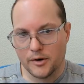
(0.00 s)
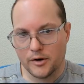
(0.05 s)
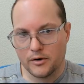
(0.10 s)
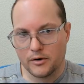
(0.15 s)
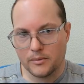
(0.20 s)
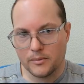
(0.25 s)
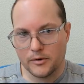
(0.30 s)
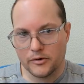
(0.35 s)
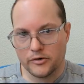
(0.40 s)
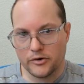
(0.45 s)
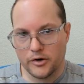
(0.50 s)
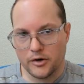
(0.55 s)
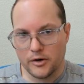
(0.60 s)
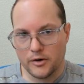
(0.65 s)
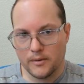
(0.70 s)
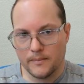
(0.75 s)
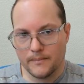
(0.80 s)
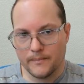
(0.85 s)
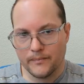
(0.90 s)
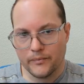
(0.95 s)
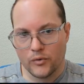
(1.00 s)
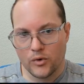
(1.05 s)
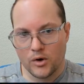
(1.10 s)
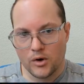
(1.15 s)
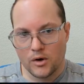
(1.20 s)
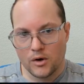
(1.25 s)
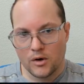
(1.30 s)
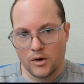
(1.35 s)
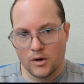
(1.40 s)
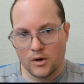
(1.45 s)
machine.
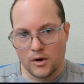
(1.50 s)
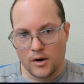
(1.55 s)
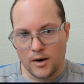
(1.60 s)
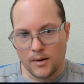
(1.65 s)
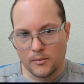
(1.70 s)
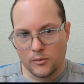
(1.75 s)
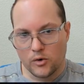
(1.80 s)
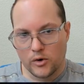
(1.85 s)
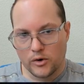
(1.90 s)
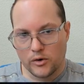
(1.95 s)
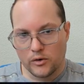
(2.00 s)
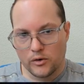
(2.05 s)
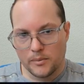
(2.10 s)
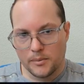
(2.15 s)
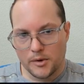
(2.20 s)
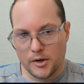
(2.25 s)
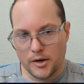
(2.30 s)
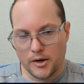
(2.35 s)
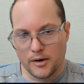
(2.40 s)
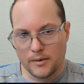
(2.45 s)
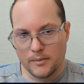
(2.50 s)
I'm going to apply it by